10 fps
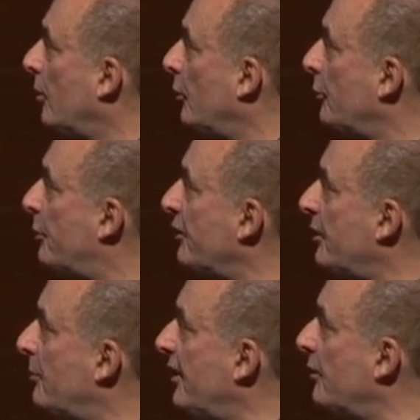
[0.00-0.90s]
but
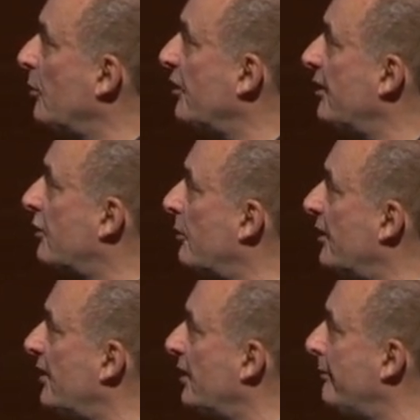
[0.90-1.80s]
possibly the most
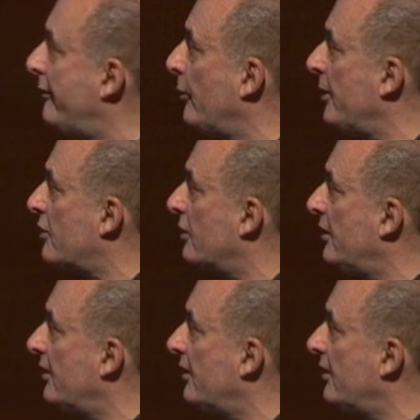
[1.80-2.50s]
interesting information